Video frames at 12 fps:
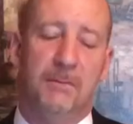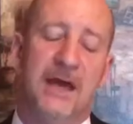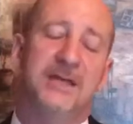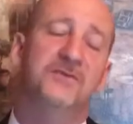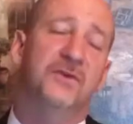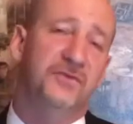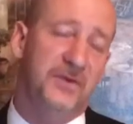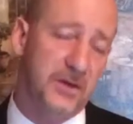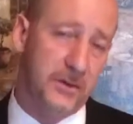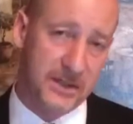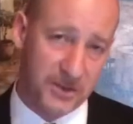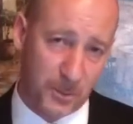best
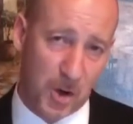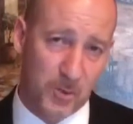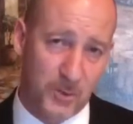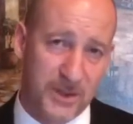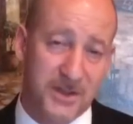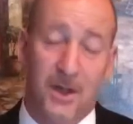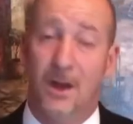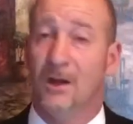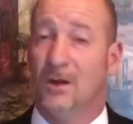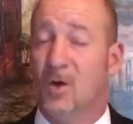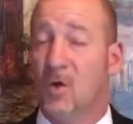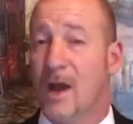fulfill His purpose.
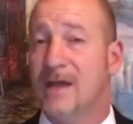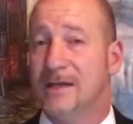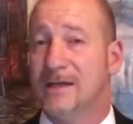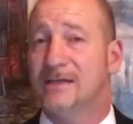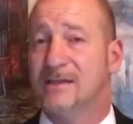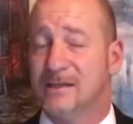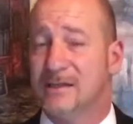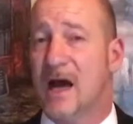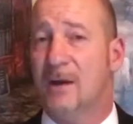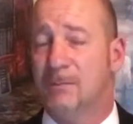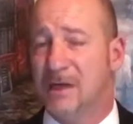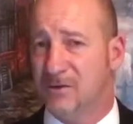Greatness is
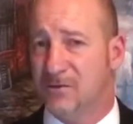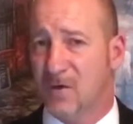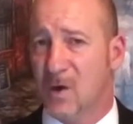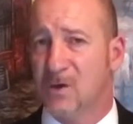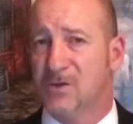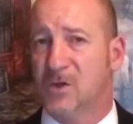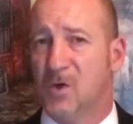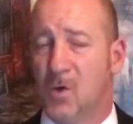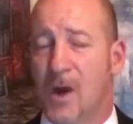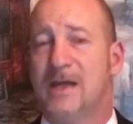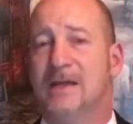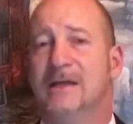not being first,
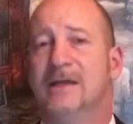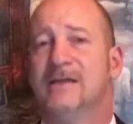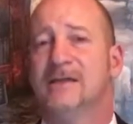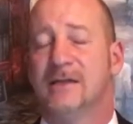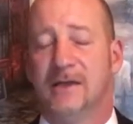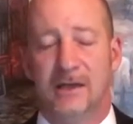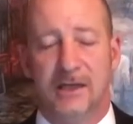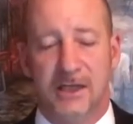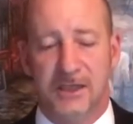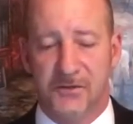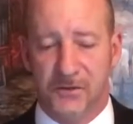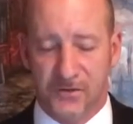greatness
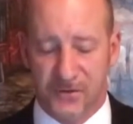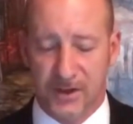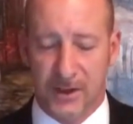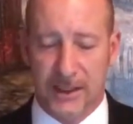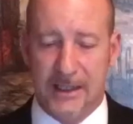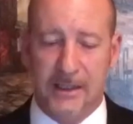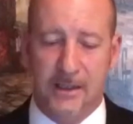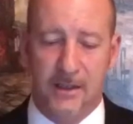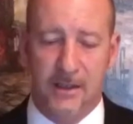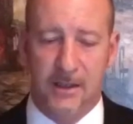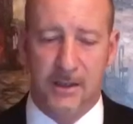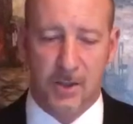is fulfilling
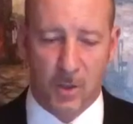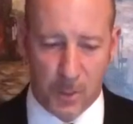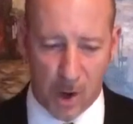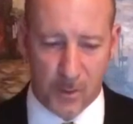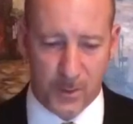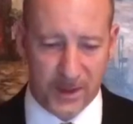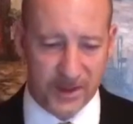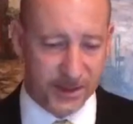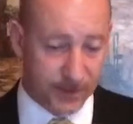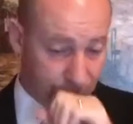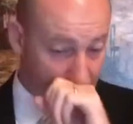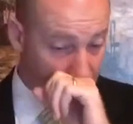your
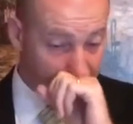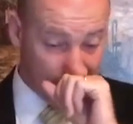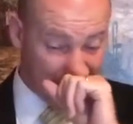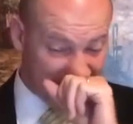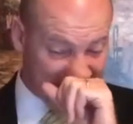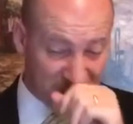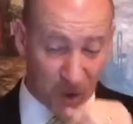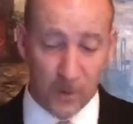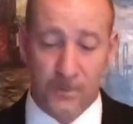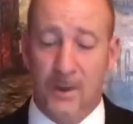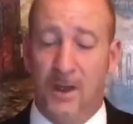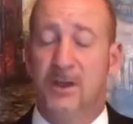purpose. And
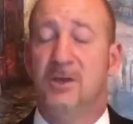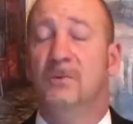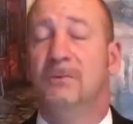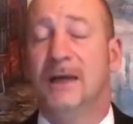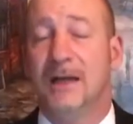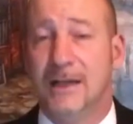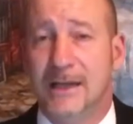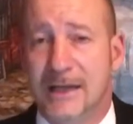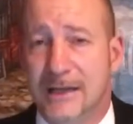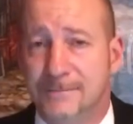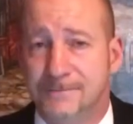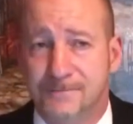so, humility